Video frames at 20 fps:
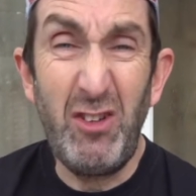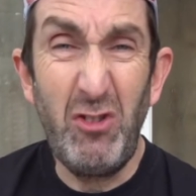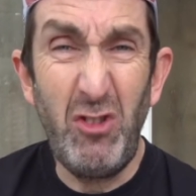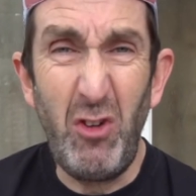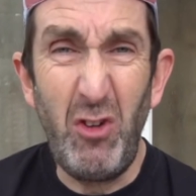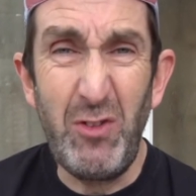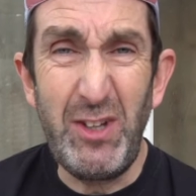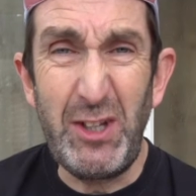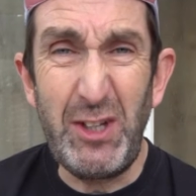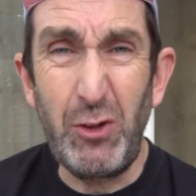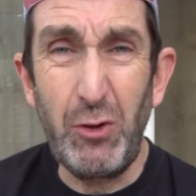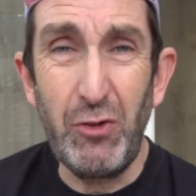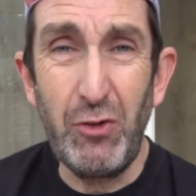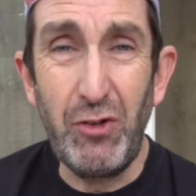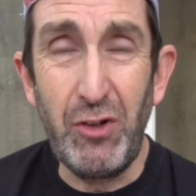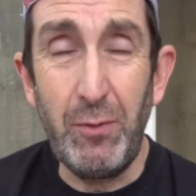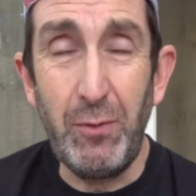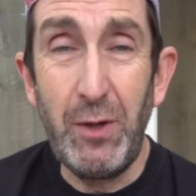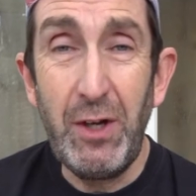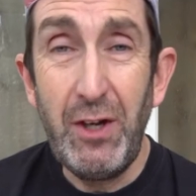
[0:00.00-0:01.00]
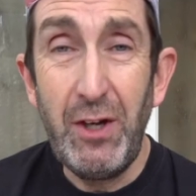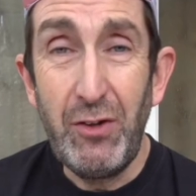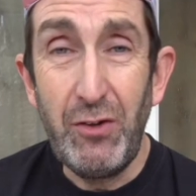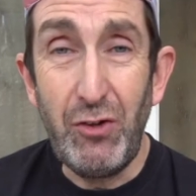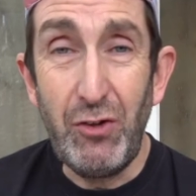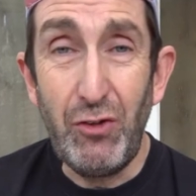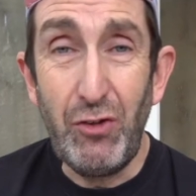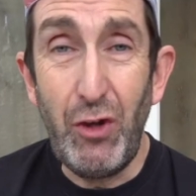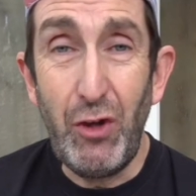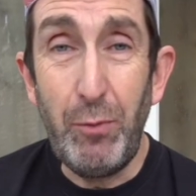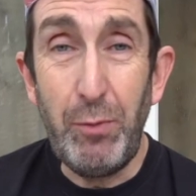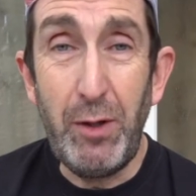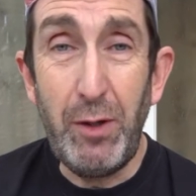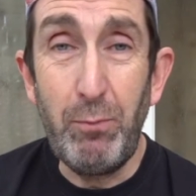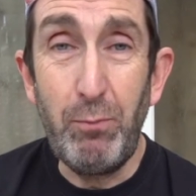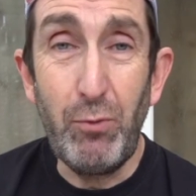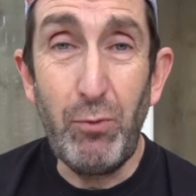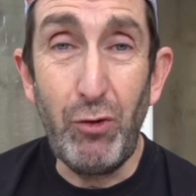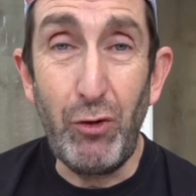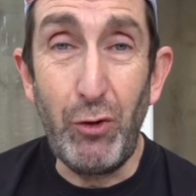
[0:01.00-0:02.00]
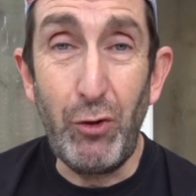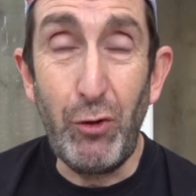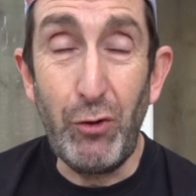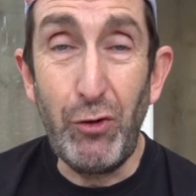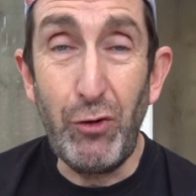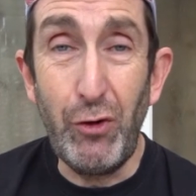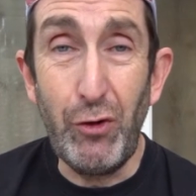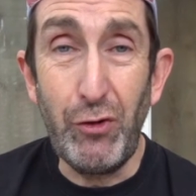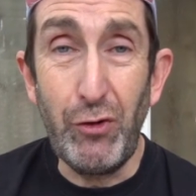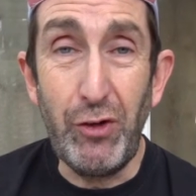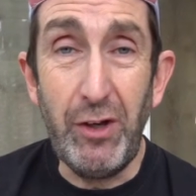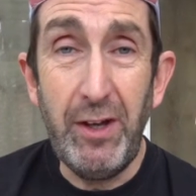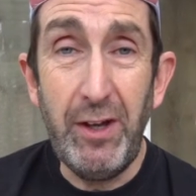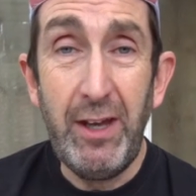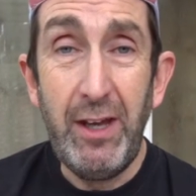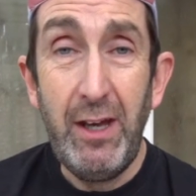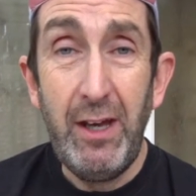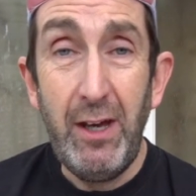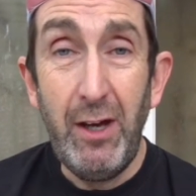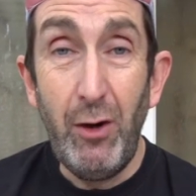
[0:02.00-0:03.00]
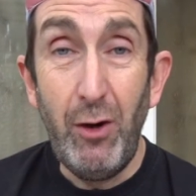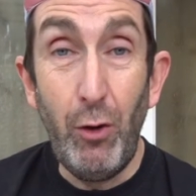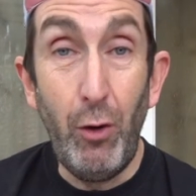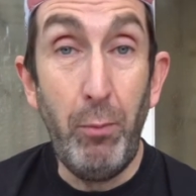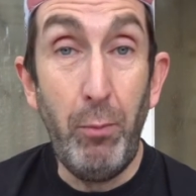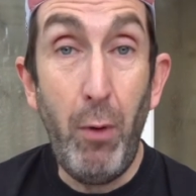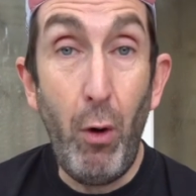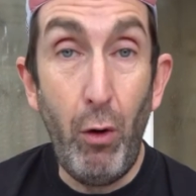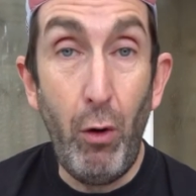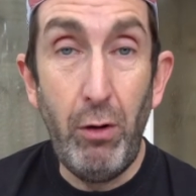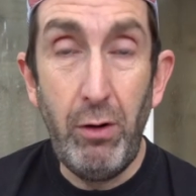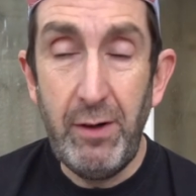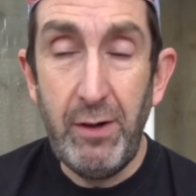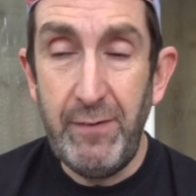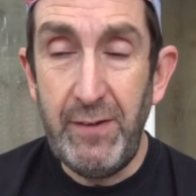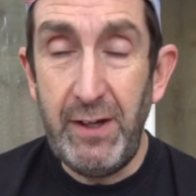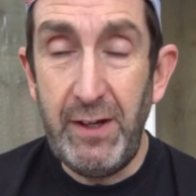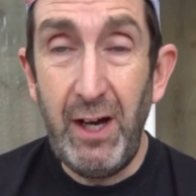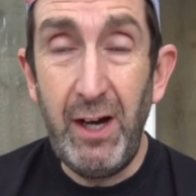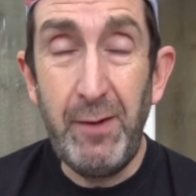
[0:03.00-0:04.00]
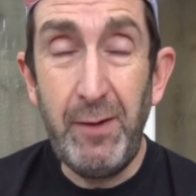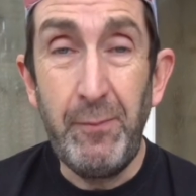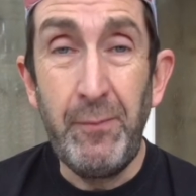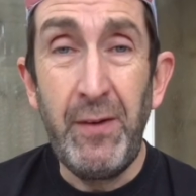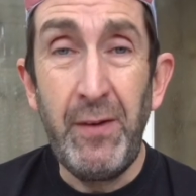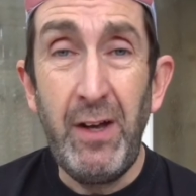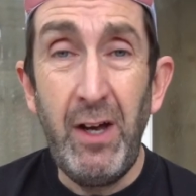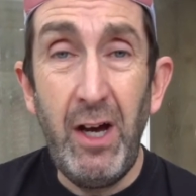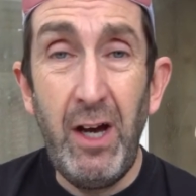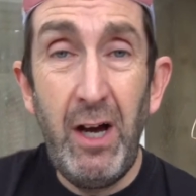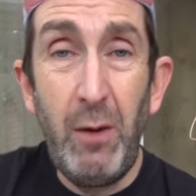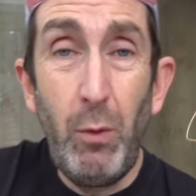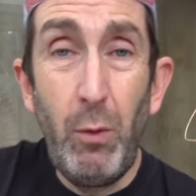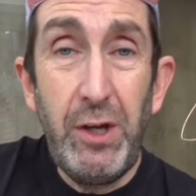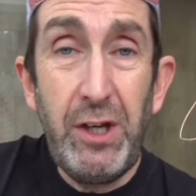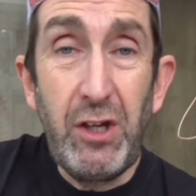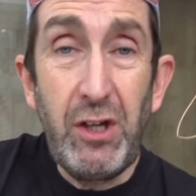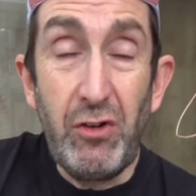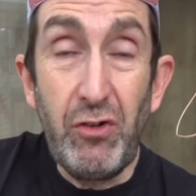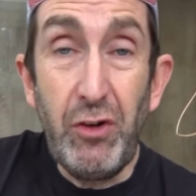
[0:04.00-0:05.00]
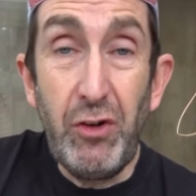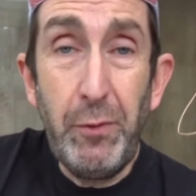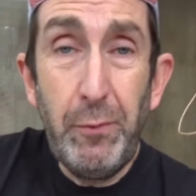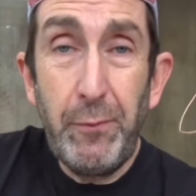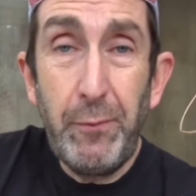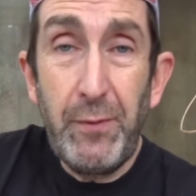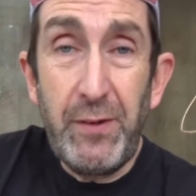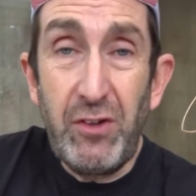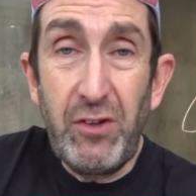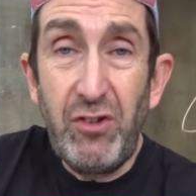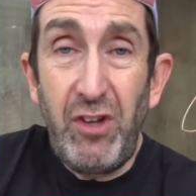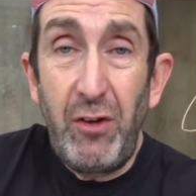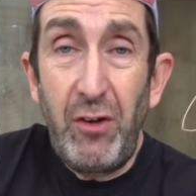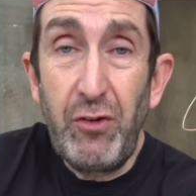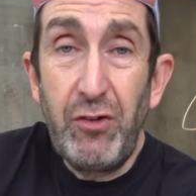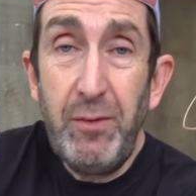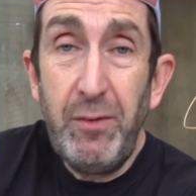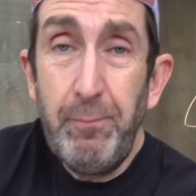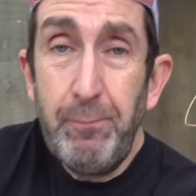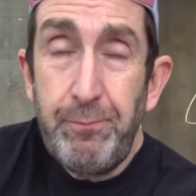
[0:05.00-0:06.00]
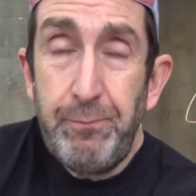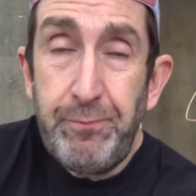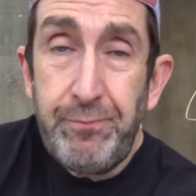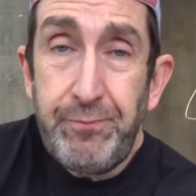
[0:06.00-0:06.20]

It's not really good to disturb your son or daughter or more in the night. Uh, what you can do with the Celsium,